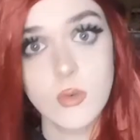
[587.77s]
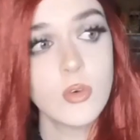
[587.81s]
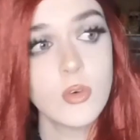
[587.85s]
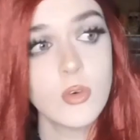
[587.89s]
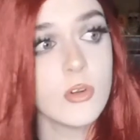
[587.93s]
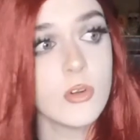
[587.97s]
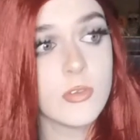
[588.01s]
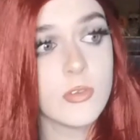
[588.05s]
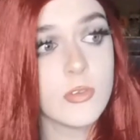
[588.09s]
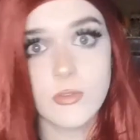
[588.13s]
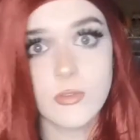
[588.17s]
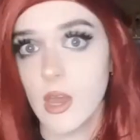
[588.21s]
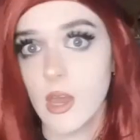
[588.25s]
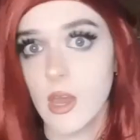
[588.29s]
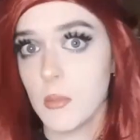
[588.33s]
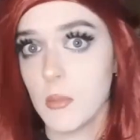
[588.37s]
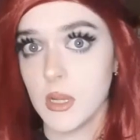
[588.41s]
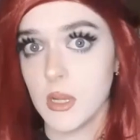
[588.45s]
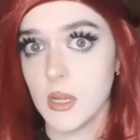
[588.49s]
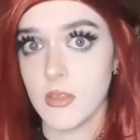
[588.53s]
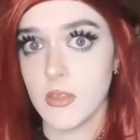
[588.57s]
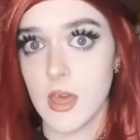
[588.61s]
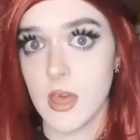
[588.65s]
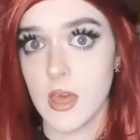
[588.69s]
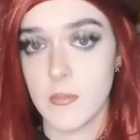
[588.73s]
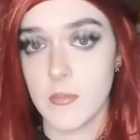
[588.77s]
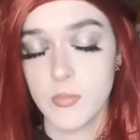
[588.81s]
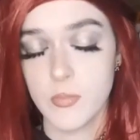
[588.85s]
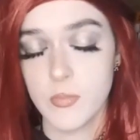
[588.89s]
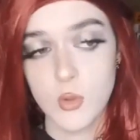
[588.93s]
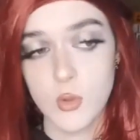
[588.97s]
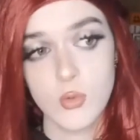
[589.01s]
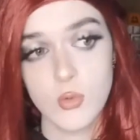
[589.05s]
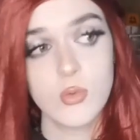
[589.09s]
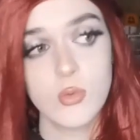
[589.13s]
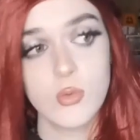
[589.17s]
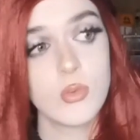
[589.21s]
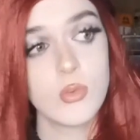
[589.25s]
and all of his
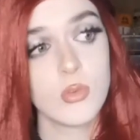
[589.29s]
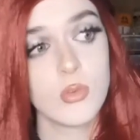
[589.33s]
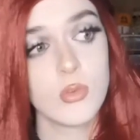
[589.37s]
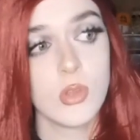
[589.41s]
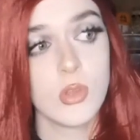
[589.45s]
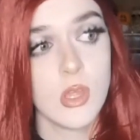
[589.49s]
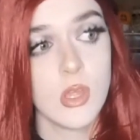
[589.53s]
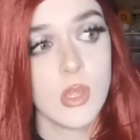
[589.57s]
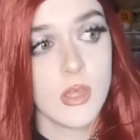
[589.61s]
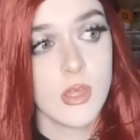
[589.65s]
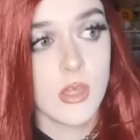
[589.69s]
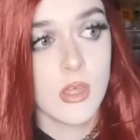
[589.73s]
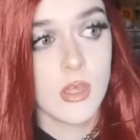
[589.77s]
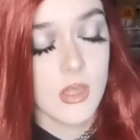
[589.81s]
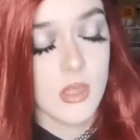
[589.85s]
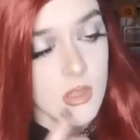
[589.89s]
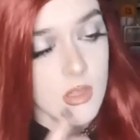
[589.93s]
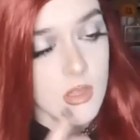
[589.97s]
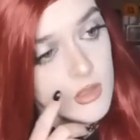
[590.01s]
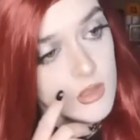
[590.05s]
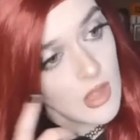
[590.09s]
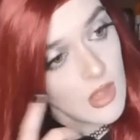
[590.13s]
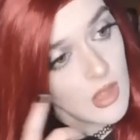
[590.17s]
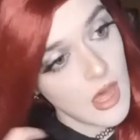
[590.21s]
family are there, all